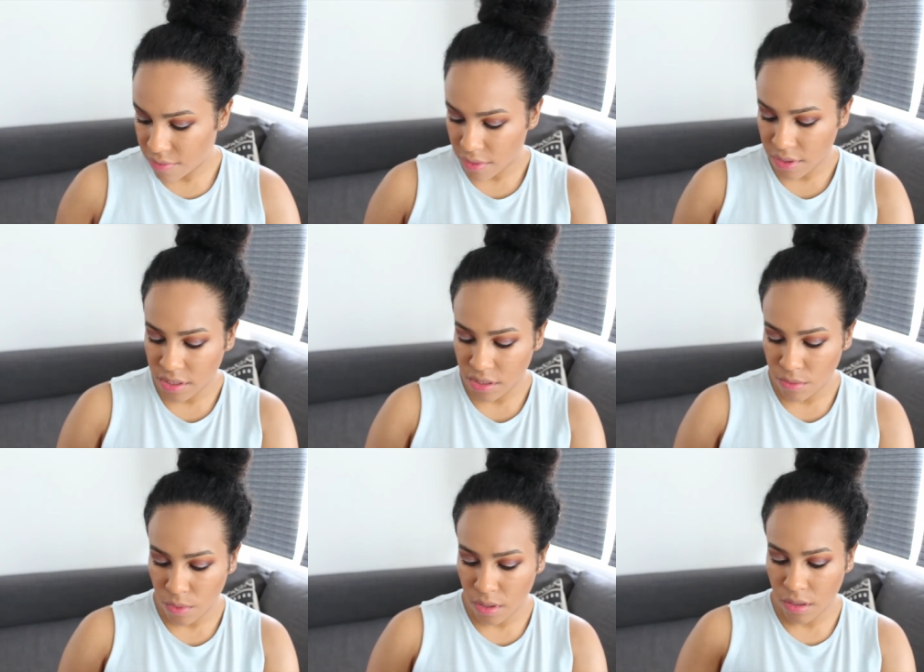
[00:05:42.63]

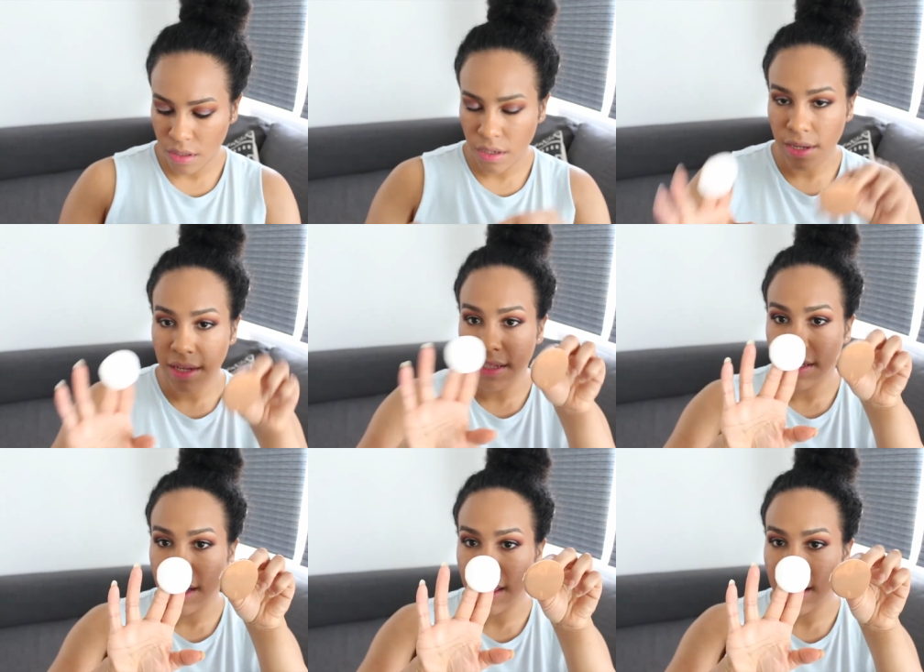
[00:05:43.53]
Foundation one
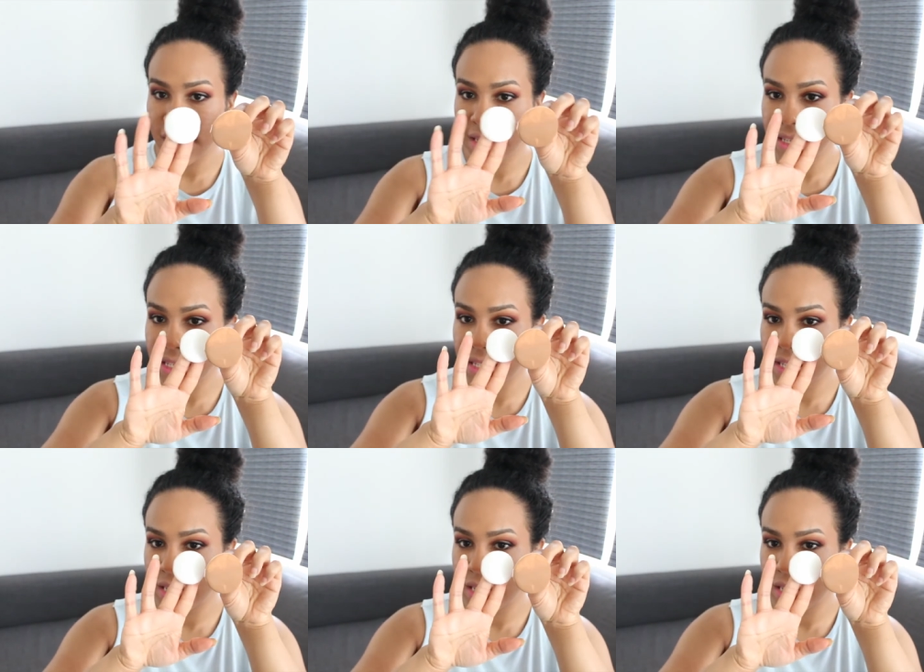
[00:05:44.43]
is like this.